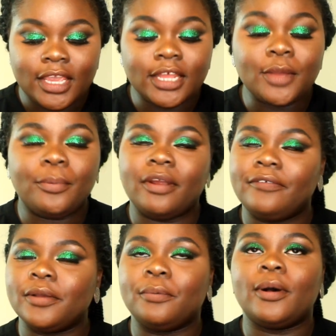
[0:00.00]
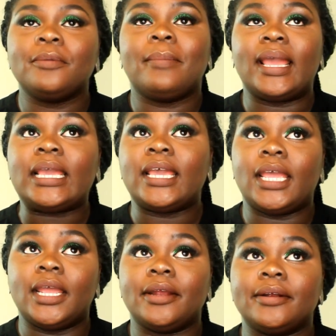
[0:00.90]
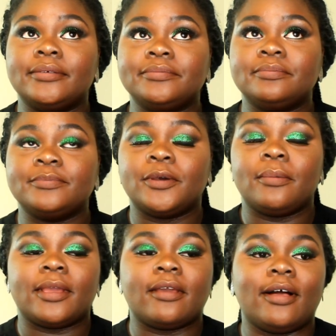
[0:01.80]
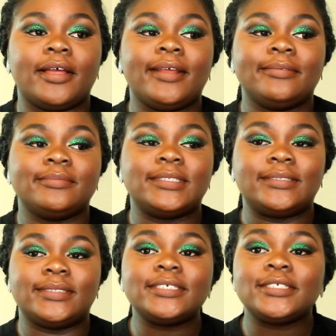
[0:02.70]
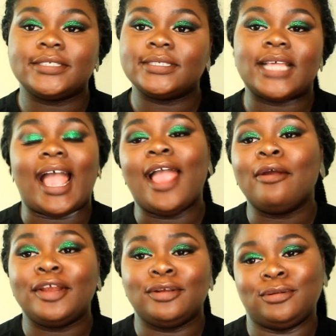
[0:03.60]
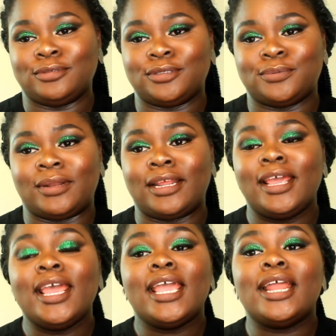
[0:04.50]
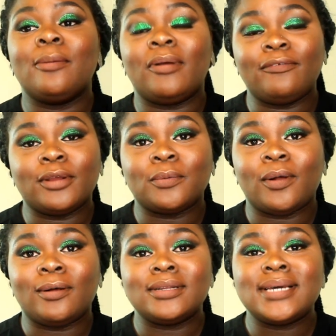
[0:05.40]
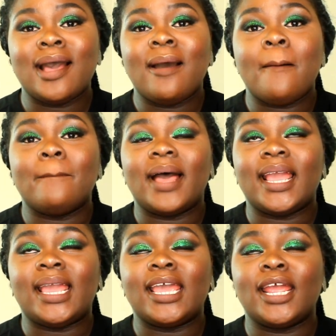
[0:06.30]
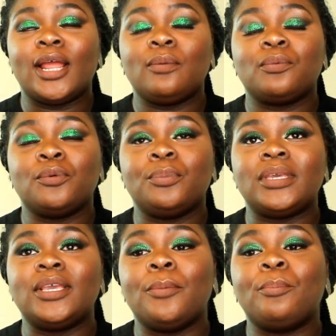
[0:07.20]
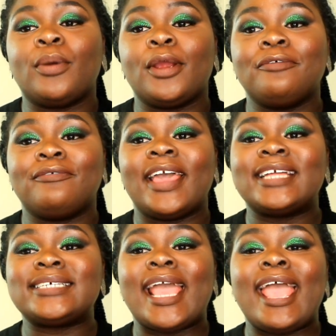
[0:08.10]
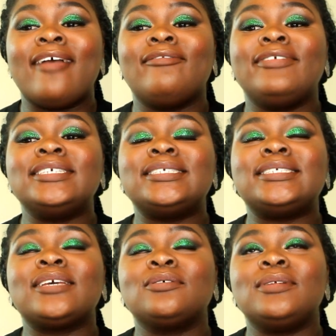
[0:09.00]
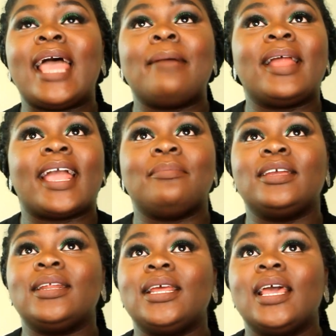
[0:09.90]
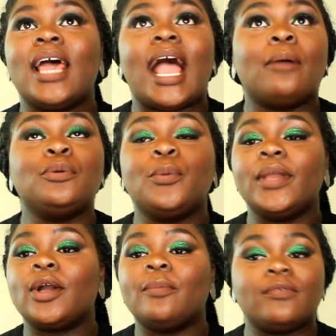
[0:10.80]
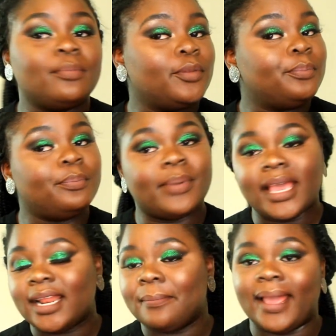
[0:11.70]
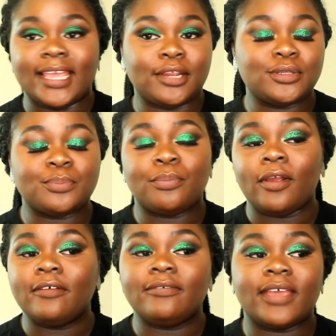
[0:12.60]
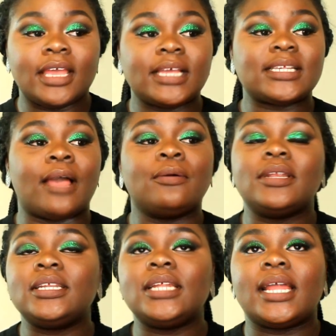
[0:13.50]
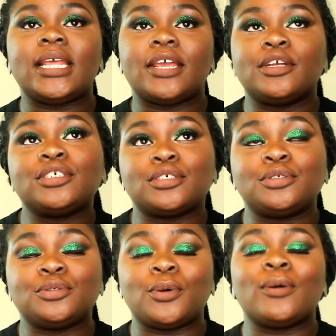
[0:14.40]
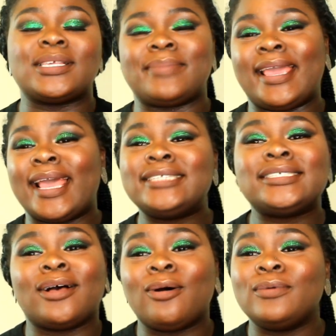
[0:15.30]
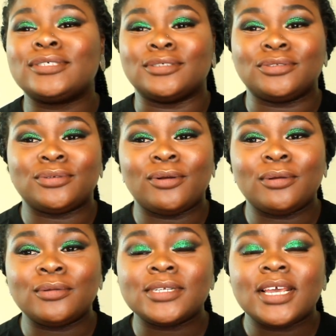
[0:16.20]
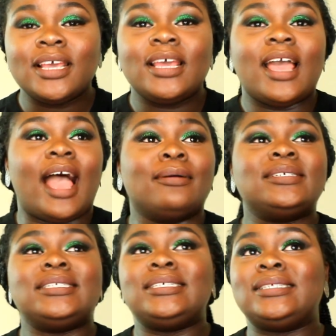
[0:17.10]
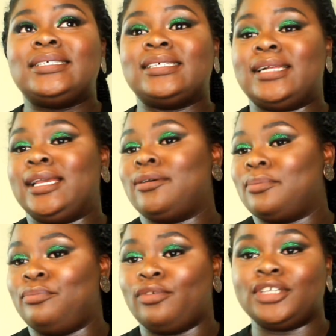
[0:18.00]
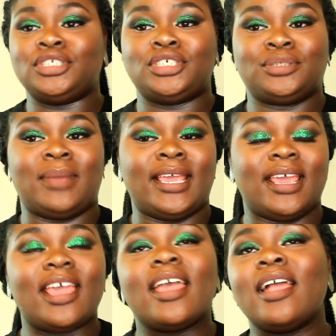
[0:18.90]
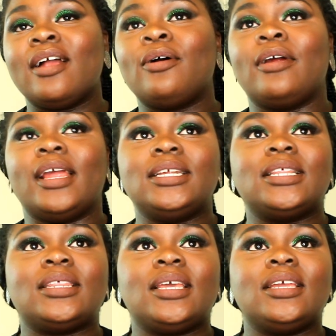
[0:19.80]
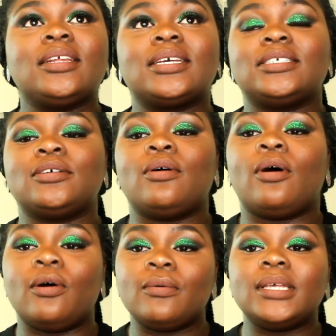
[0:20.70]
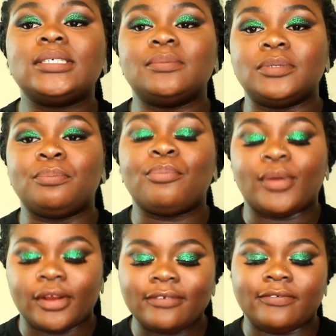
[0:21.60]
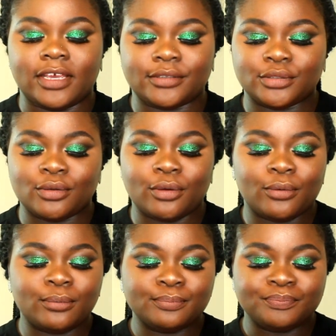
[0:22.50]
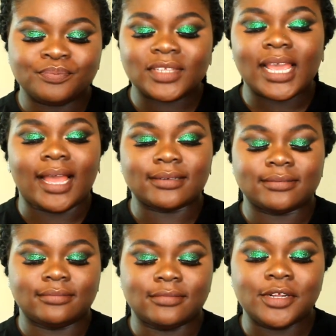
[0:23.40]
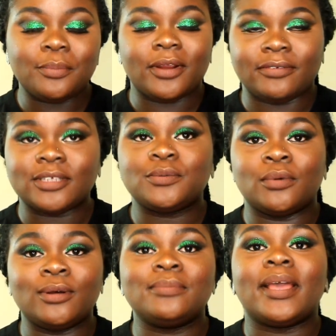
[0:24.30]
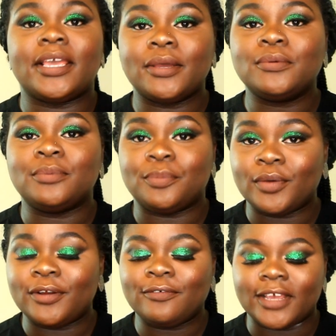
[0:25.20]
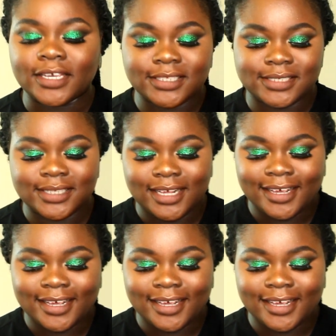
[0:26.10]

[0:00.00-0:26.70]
In a perfect world, my hair, oh my god, I already know this one. In a perfect world, my hair will be perfect every single time. Like, I mean, I would wake up from the bed and my hair's perfect. I wouldn't need any edge control because my edges are always controlled. I wouldn't need to like brush my hair or anything because it'll always be perfect. So yeah, in a perfect world, my hair will be perfect.